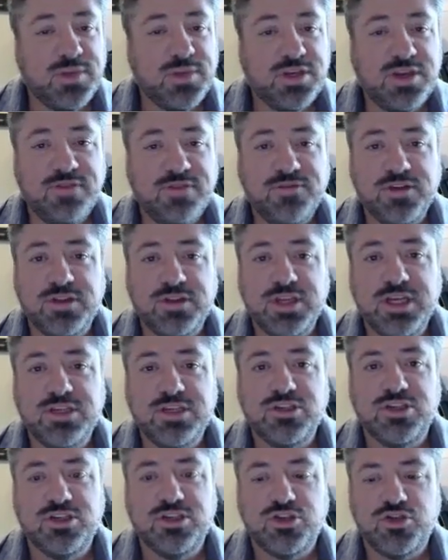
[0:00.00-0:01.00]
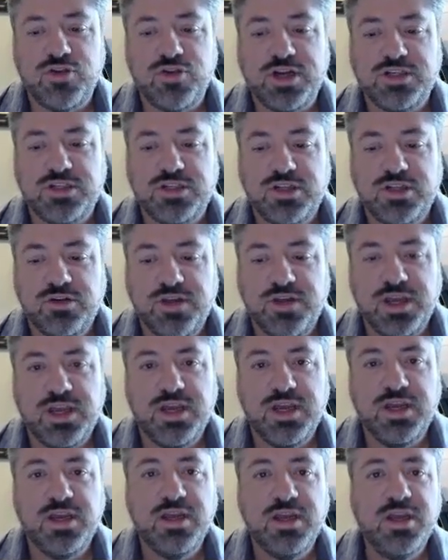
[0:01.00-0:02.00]
different things to stretch their
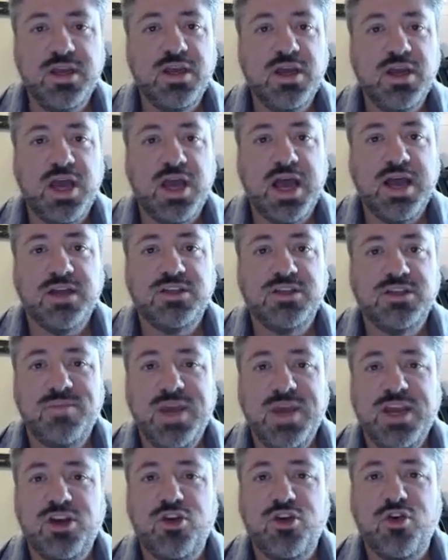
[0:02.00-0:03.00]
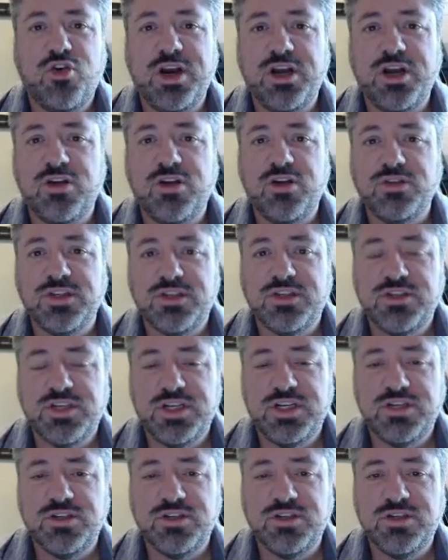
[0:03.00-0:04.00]
thinking, to make critical
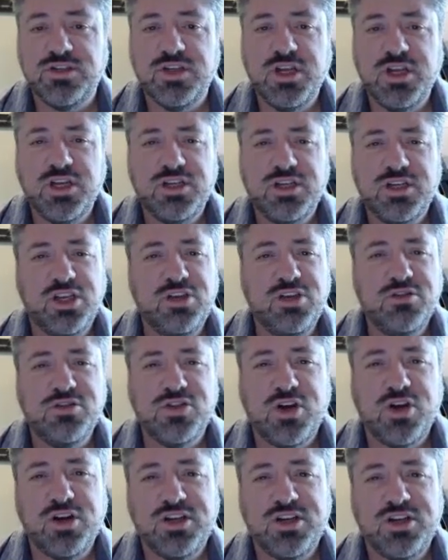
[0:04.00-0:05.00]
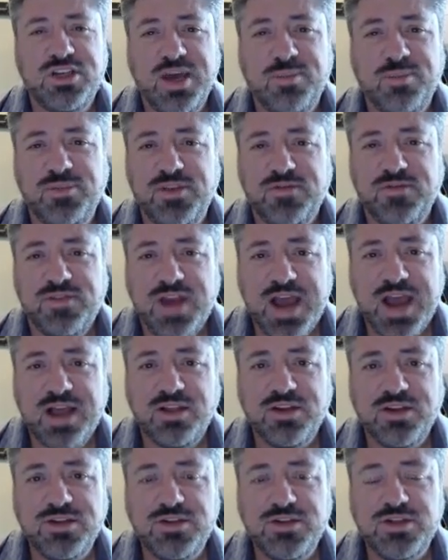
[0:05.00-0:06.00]
decisions, to use our depth of
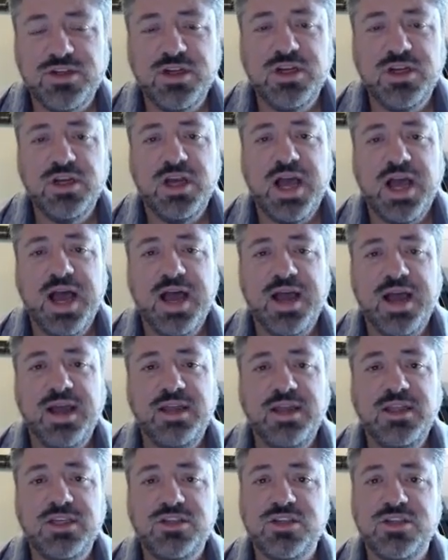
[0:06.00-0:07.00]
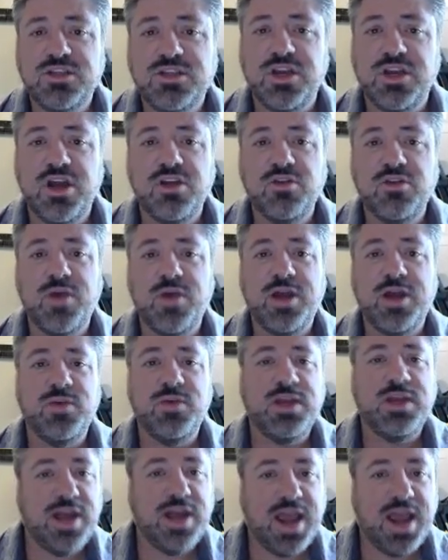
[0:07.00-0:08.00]
knowledge. And this is another way
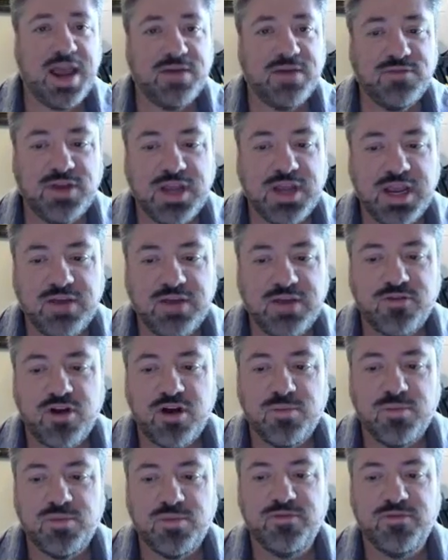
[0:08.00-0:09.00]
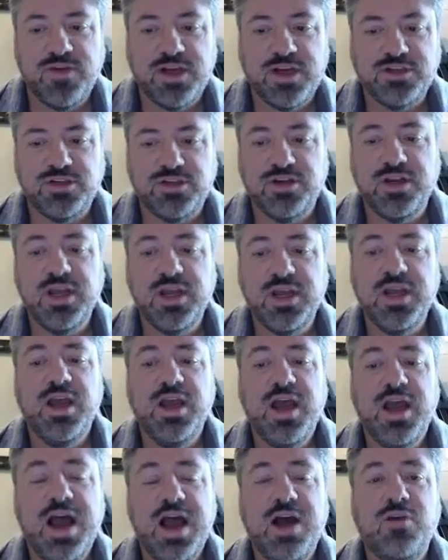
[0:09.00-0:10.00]
we can advocate for our profession,
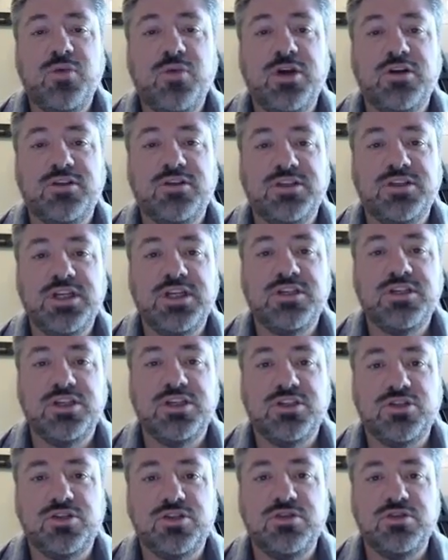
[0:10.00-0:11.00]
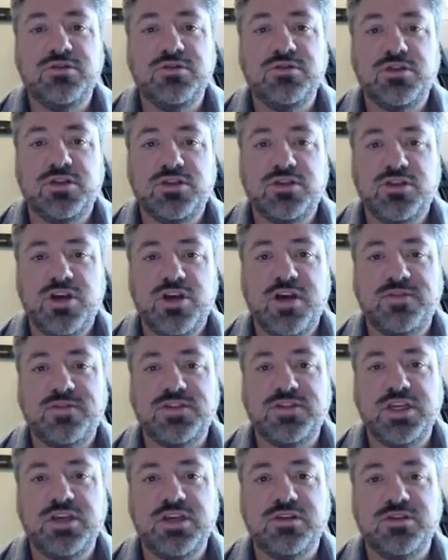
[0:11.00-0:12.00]
how we are teaching students the soft
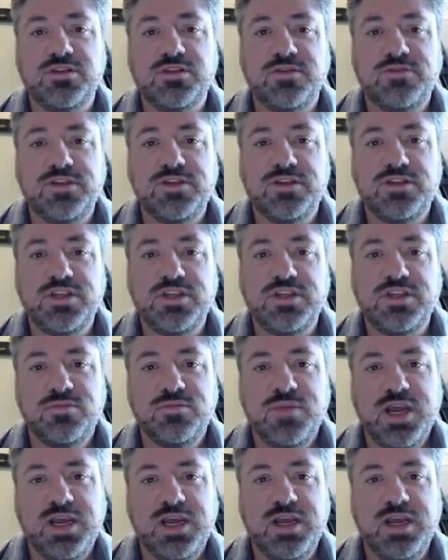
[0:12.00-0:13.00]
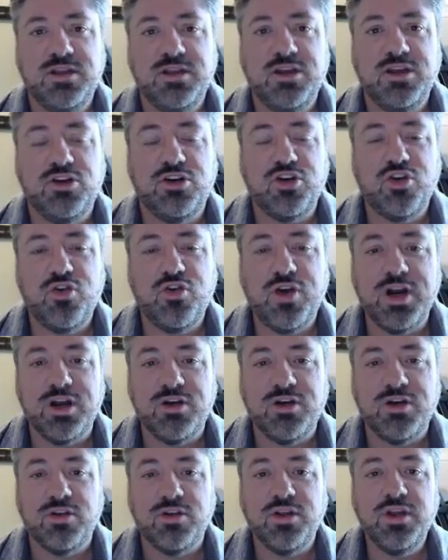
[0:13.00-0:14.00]
skills of decision making that are
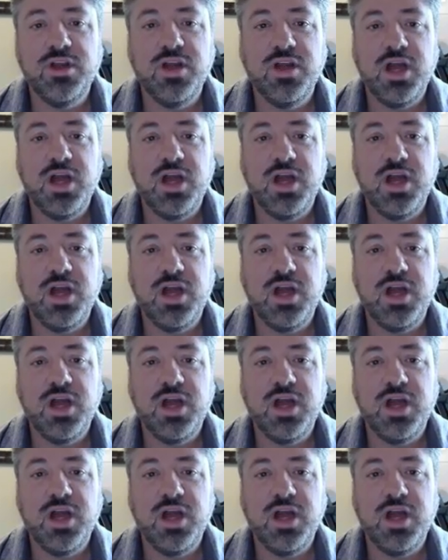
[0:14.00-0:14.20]
critical